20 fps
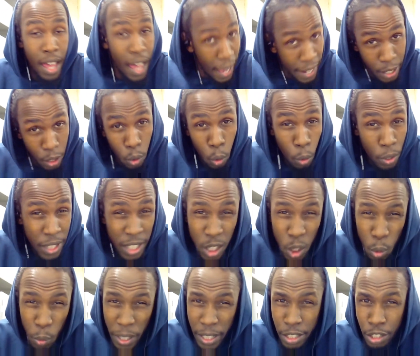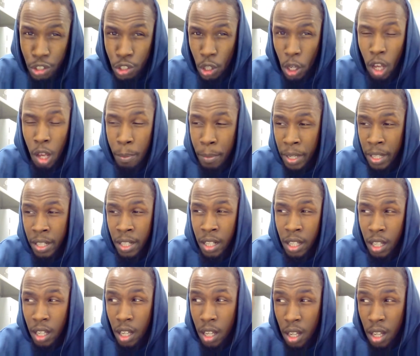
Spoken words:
And according to a German